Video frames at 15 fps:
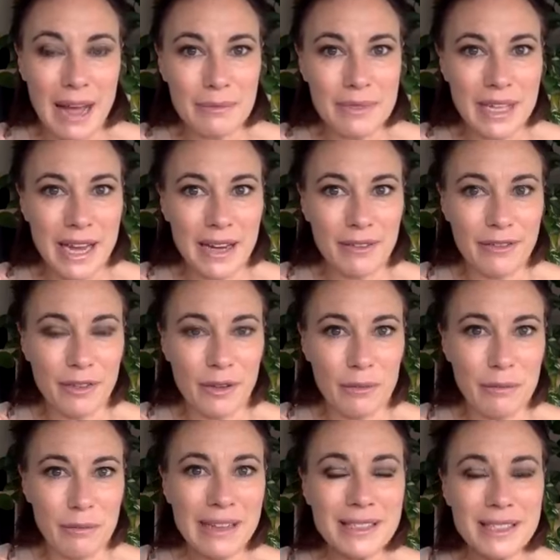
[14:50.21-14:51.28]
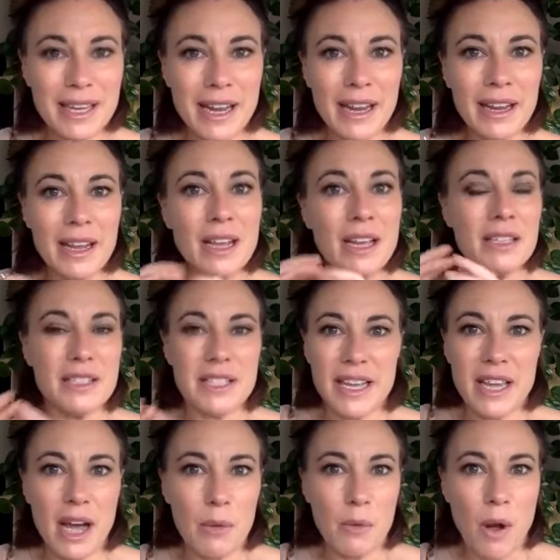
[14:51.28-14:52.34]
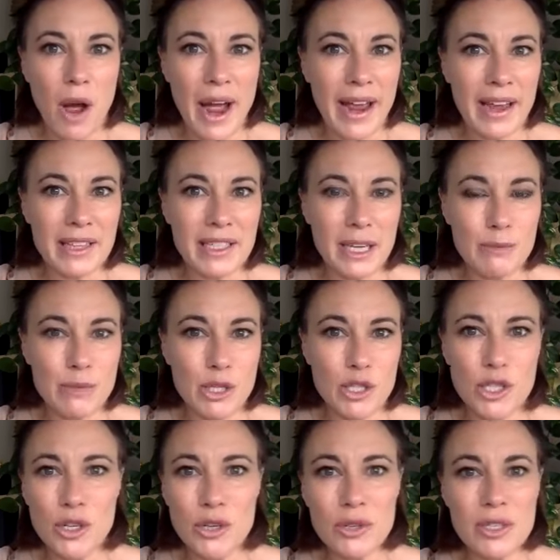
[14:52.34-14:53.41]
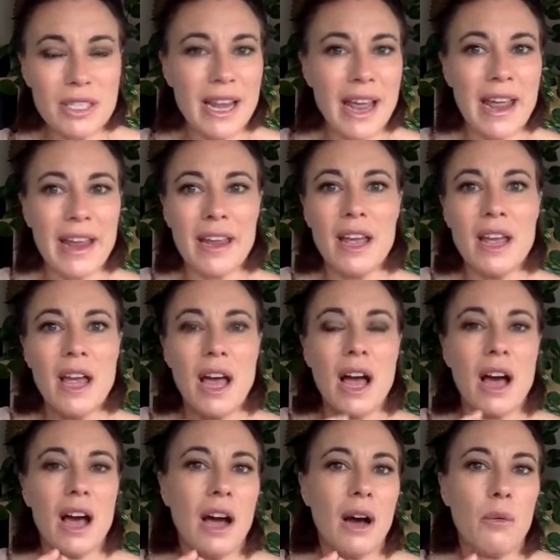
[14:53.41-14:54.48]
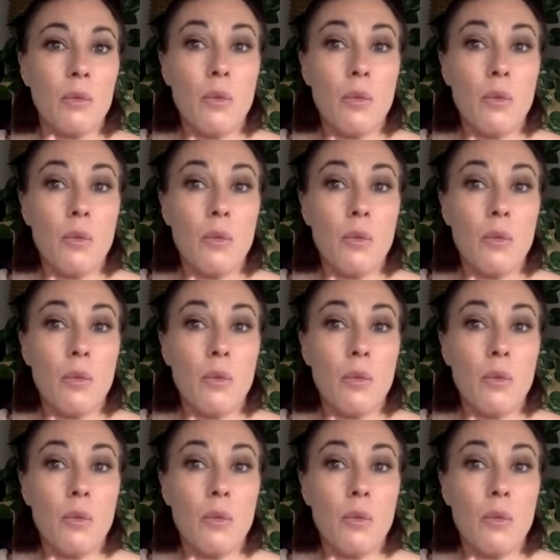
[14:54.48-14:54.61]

update for monday diy tips tuesday uh,